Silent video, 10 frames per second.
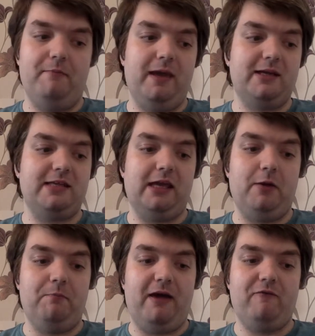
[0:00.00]
it makes like a
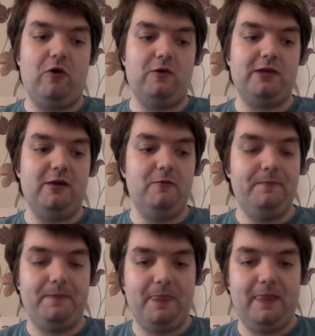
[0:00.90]
bath cocktail.
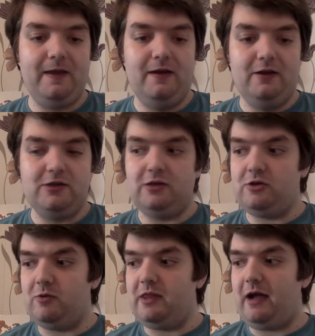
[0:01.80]
So you can
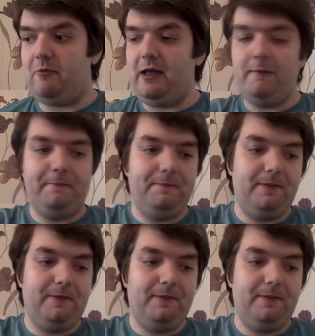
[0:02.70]
do it that way.